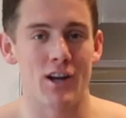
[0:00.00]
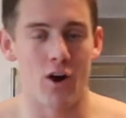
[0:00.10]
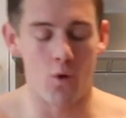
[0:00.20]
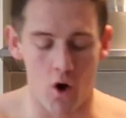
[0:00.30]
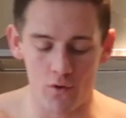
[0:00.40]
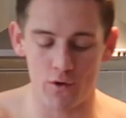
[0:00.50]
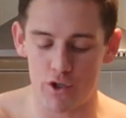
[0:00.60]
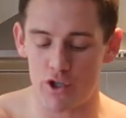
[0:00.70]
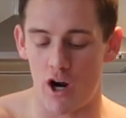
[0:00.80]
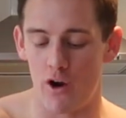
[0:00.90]
So on the
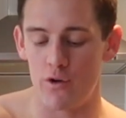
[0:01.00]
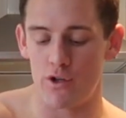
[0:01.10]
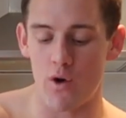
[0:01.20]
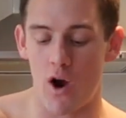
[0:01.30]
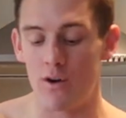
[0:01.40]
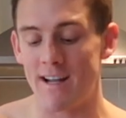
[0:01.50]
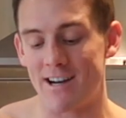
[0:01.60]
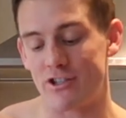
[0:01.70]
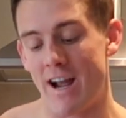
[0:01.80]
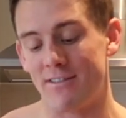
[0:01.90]
show, you only
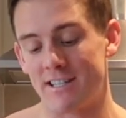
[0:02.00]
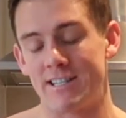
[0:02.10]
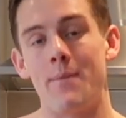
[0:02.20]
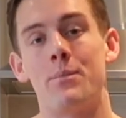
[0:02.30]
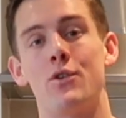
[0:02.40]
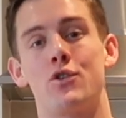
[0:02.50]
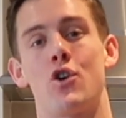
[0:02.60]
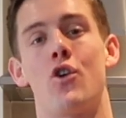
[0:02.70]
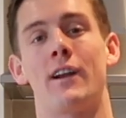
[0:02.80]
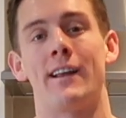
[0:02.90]
actually have to temper your
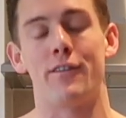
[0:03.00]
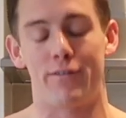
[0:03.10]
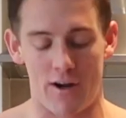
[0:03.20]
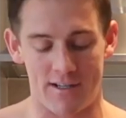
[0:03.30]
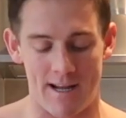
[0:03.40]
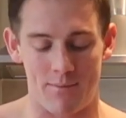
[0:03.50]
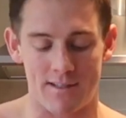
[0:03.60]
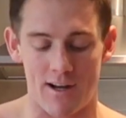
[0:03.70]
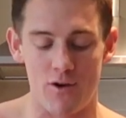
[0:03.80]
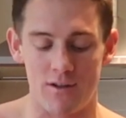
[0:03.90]
chocolate in the first
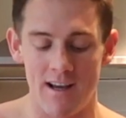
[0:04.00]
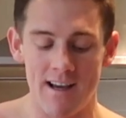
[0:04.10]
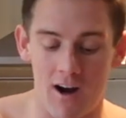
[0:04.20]
episode.